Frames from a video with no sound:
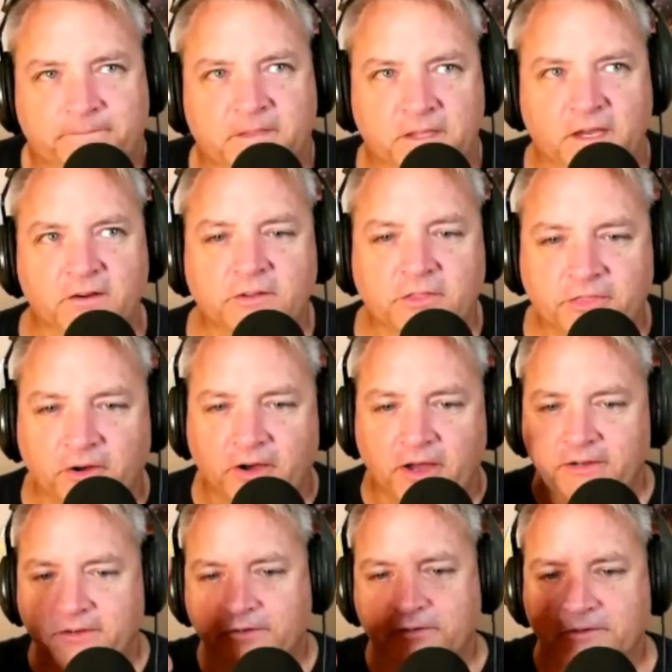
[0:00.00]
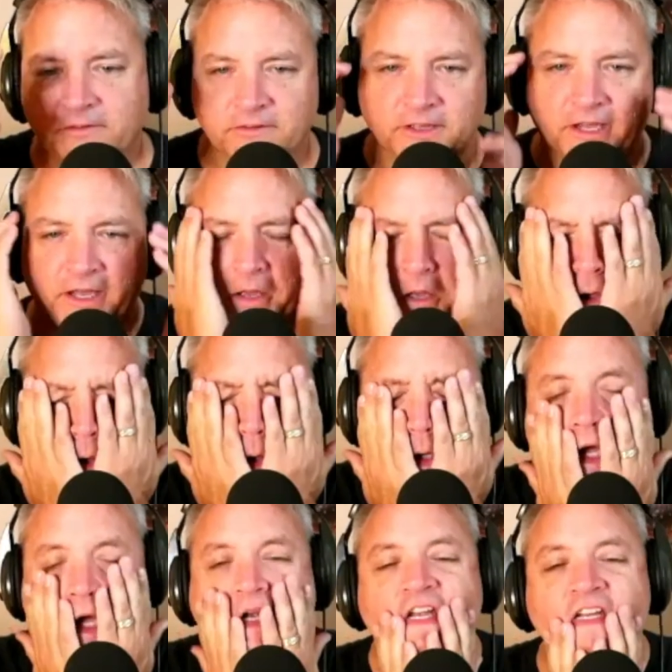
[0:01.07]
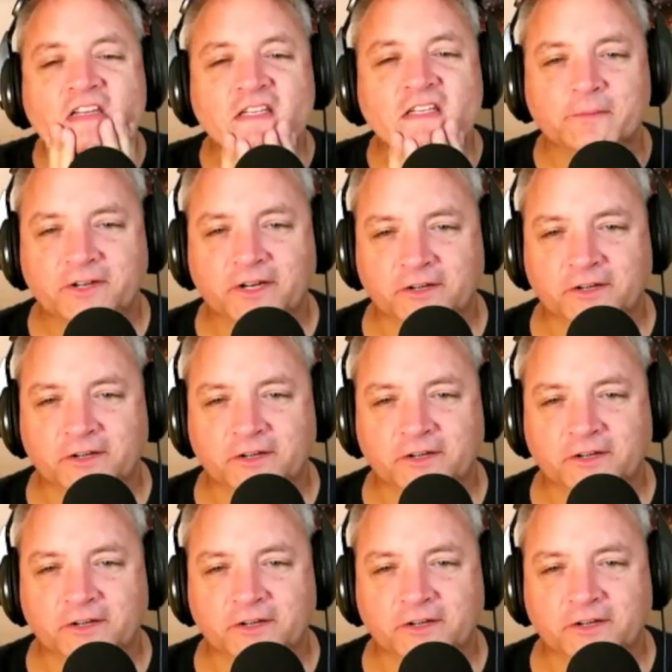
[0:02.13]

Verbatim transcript: here's a thought. Okay. Not to change the subject